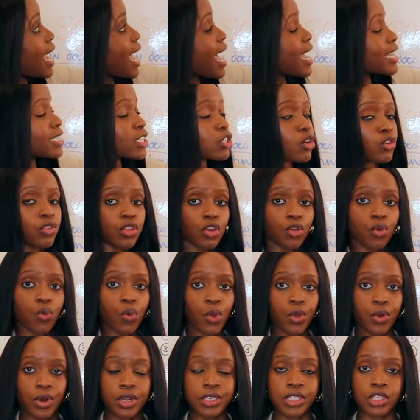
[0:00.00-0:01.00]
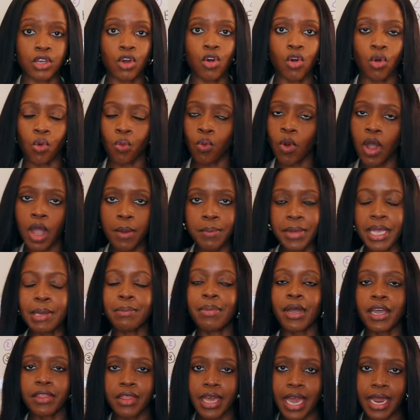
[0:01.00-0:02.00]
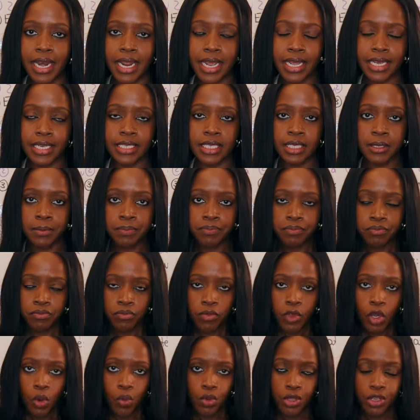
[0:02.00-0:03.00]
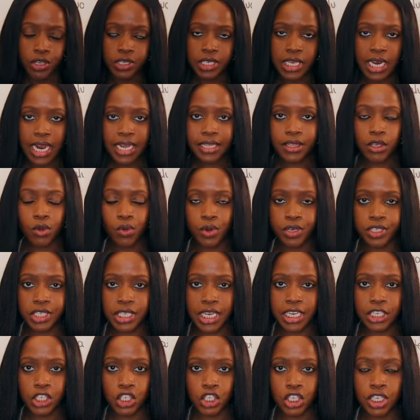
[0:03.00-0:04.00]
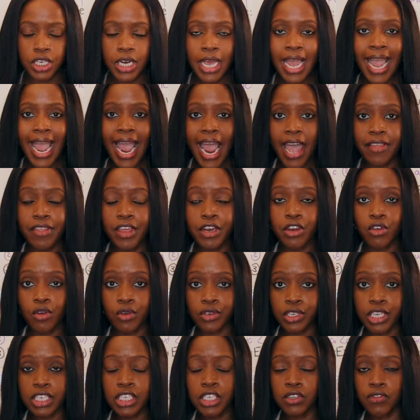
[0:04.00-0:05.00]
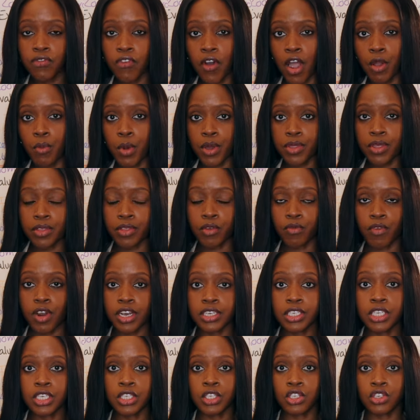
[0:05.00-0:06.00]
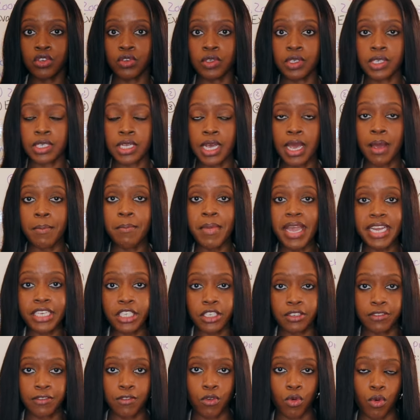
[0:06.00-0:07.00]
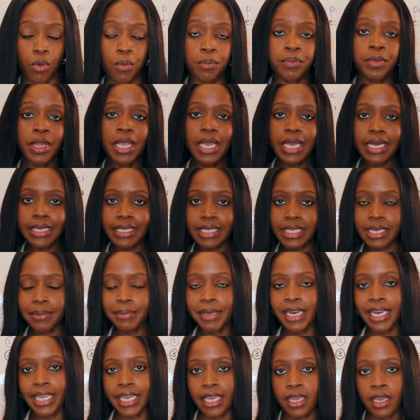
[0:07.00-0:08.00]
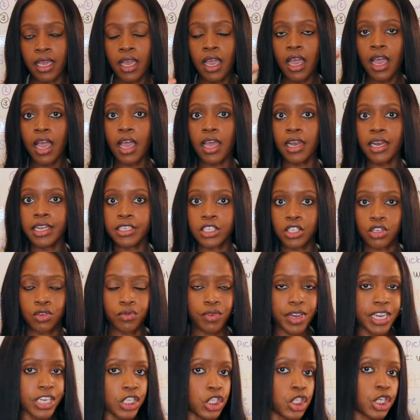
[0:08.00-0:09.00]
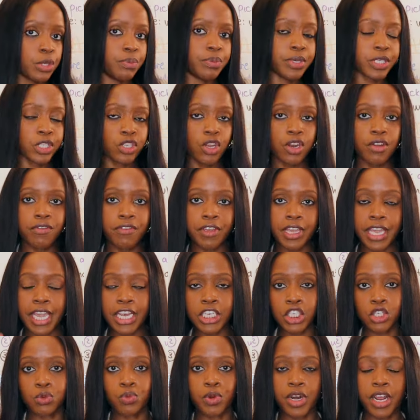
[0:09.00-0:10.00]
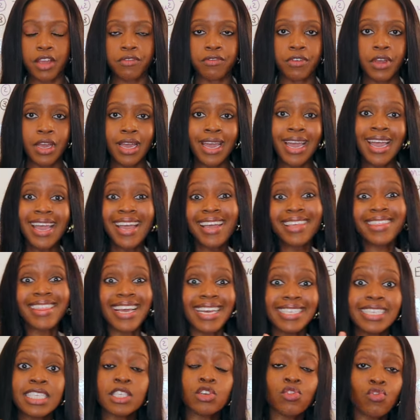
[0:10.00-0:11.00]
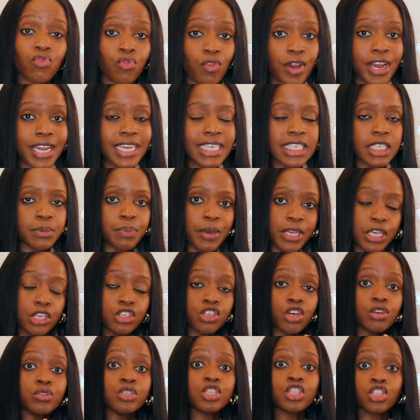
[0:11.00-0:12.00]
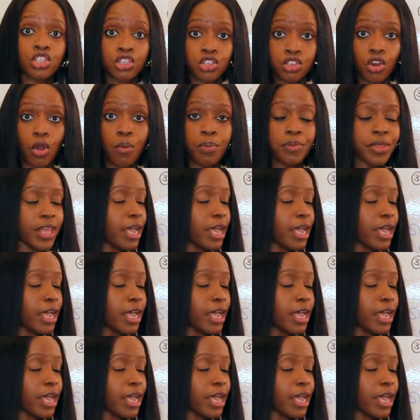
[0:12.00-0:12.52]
has on the quote as a whole. What I mean by that is when you select the quotation and then you identify whether the writer has used a metaphor, a simile, alliteration, personification, whatever, that's great, but you don't stop